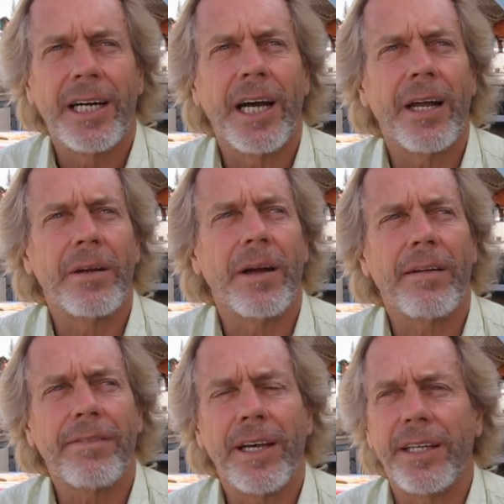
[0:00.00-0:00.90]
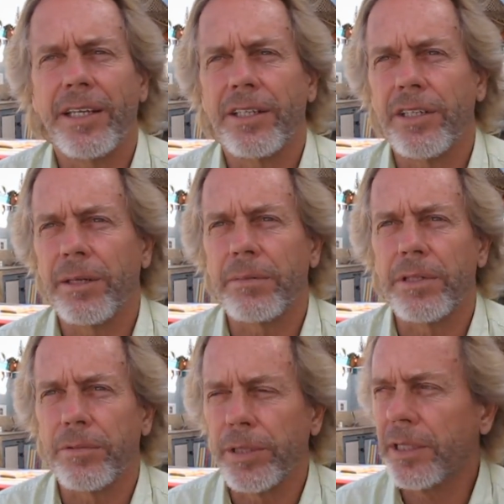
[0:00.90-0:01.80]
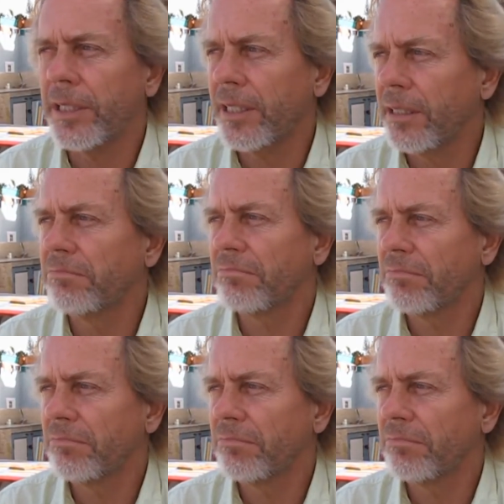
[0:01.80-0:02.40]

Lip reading: I find that Europe's really